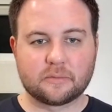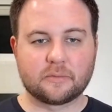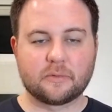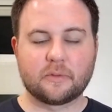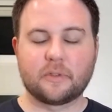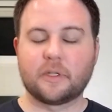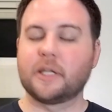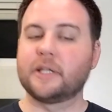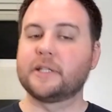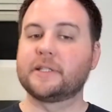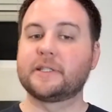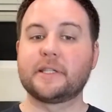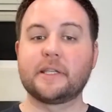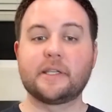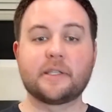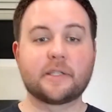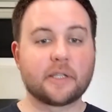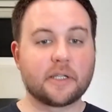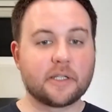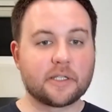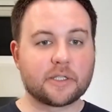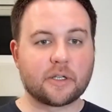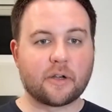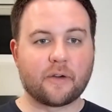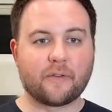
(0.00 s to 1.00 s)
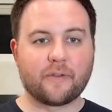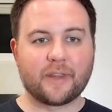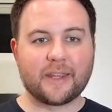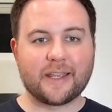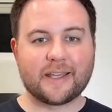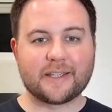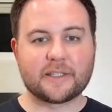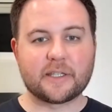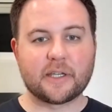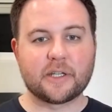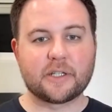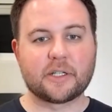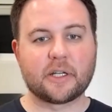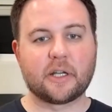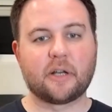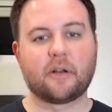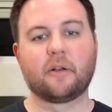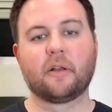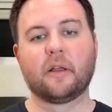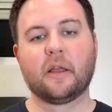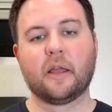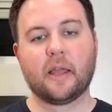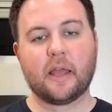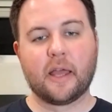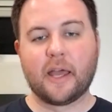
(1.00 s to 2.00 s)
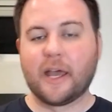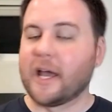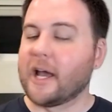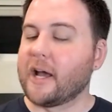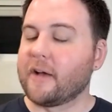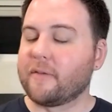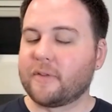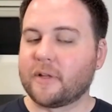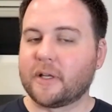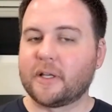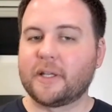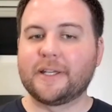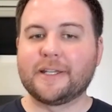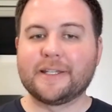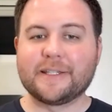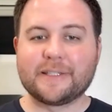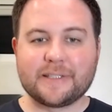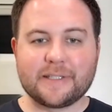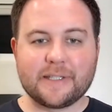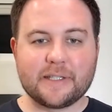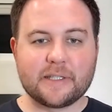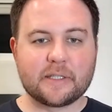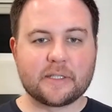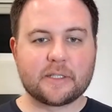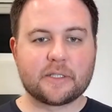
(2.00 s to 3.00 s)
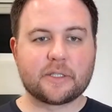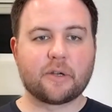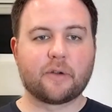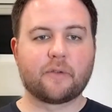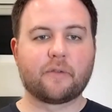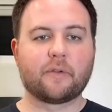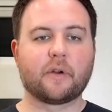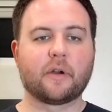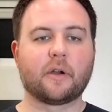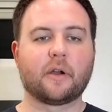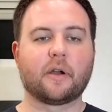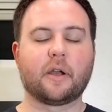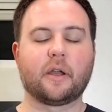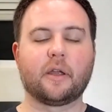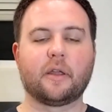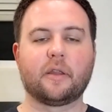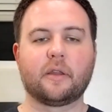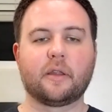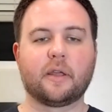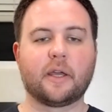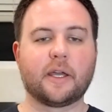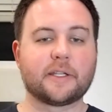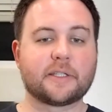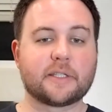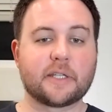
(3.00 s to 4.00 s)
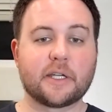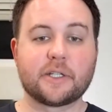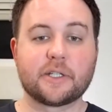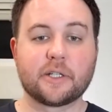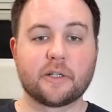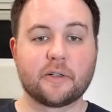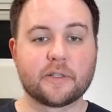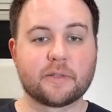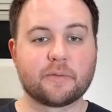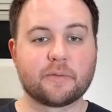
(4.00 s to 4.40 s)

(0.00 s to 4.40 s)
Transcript: his season is over in the SHL. Havlat, his season's over in the SHL as